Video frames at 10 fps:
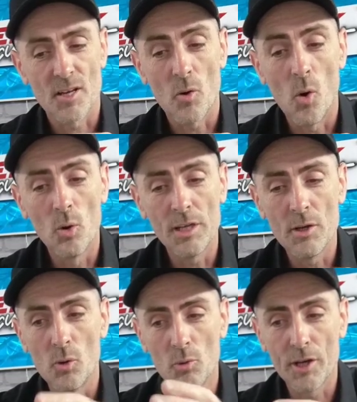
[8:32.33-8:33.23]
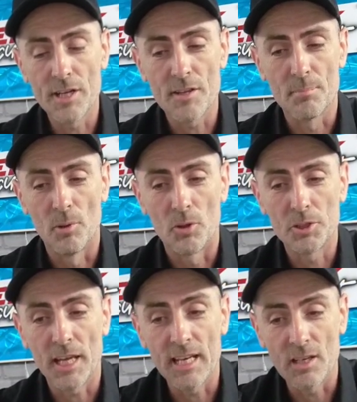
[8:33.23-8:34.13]
So all in all, looking at the
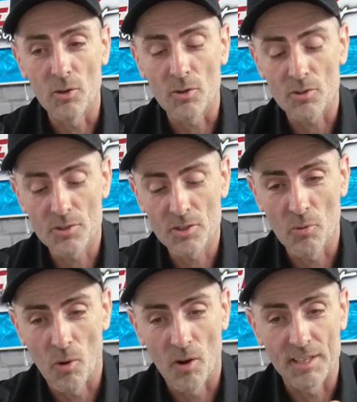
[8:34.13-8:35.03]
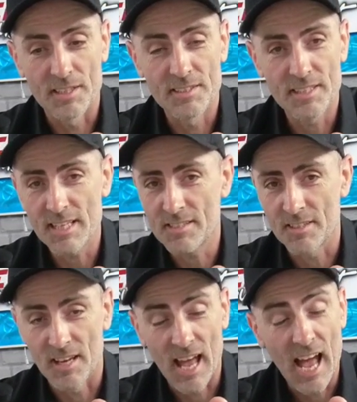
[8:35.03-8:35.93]
brush, it looks quite
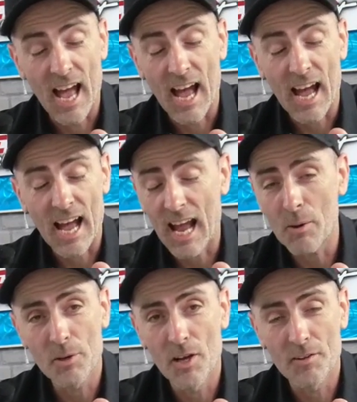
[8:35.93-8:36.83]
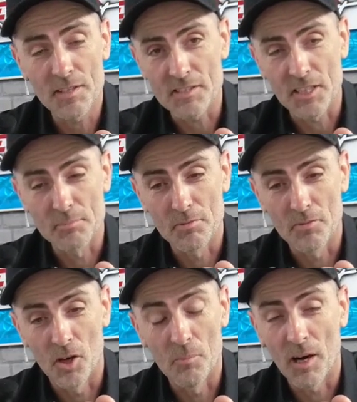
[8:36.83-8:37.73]
decent. How on earth it's going to
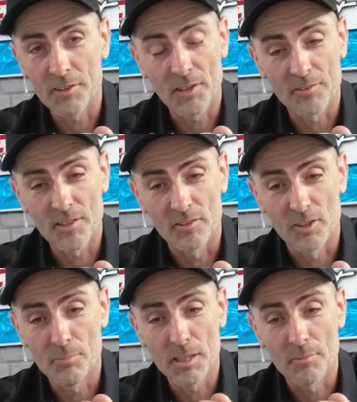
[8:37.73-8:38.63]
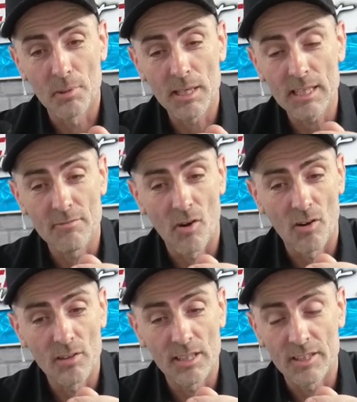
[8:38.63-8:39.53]
perform, I don't know. It could be completely
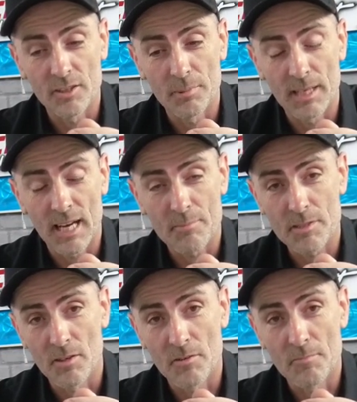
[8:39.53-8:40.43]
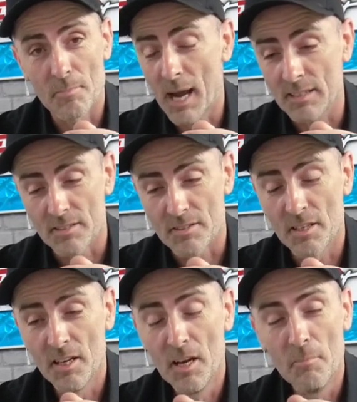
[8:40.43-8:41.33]
wrong and it could be absolute
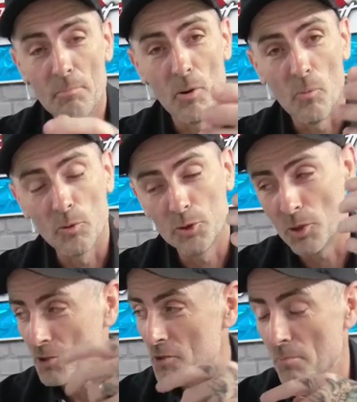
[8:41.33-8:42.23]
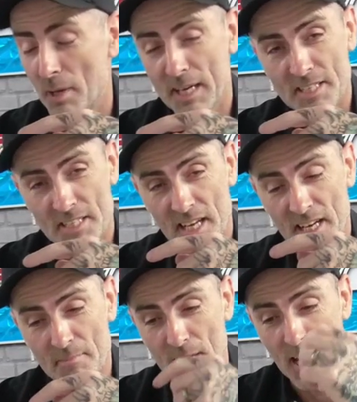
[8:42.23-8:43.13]
pants. But we'll chuck some paint in
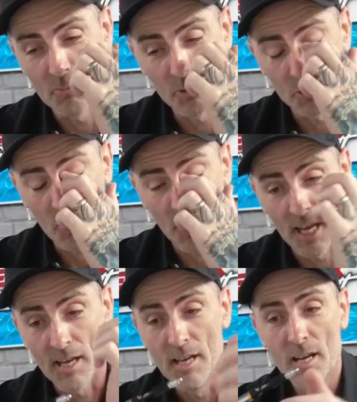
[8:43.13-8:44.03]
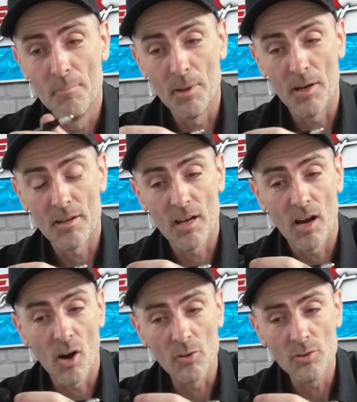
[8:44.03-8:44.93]
it in a minute and we'll try it.
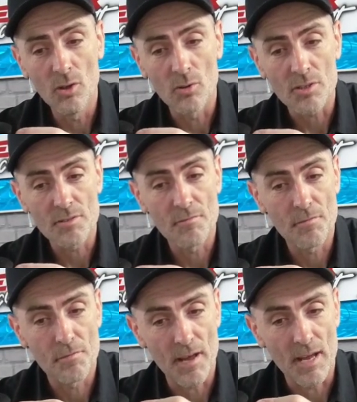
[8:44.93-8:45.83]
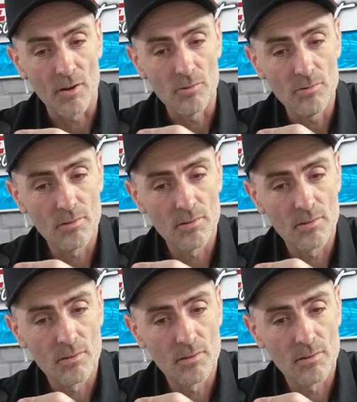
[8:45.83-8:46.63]
But on looks and feel,